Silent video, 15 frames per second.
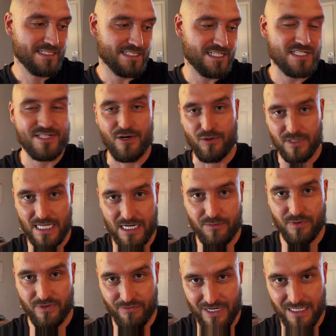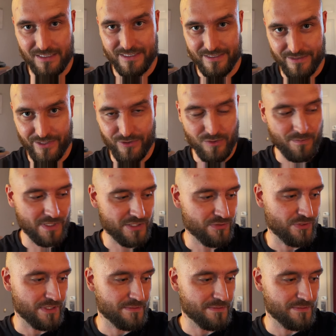This is our luck with volatility on Bitcoin.